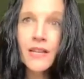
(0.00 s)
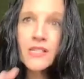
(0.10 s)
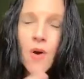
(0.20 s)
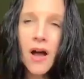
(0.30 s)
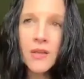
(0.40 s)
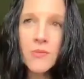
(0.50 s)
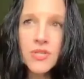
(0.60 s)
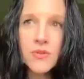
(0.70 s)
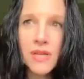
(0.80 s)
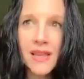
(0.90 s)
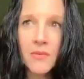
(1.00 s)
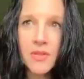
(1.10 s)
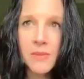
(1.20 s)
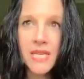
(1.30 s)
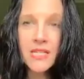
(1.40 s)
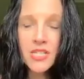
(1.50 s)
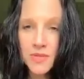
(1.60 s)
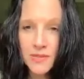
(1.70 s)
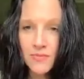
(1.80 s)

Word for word: And so Holly was doing that with me. She was